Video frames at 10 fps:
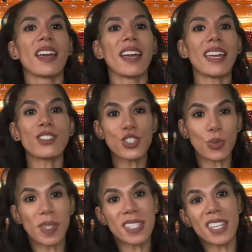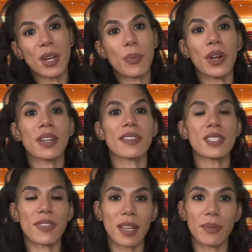Instruments that are part of this
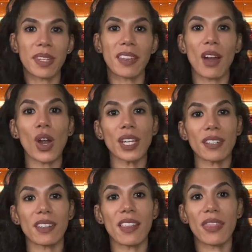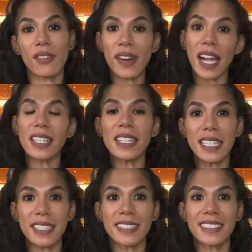family are the
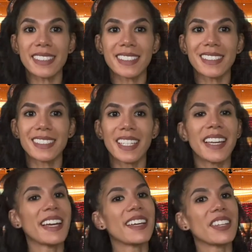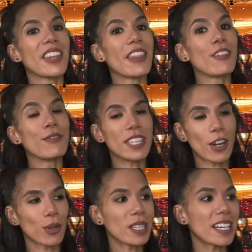violin, the
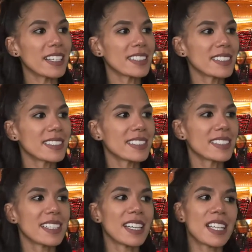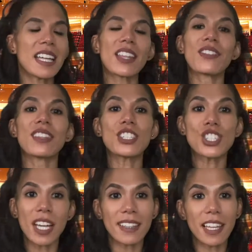viola, the
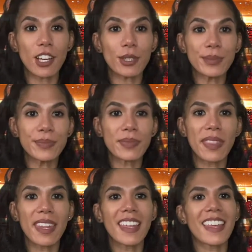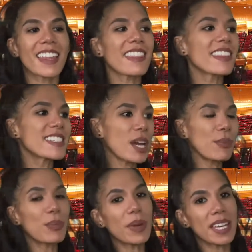cello, the double
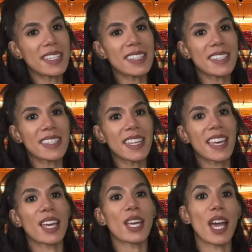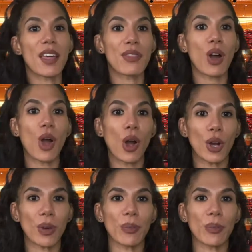bass, and the harp.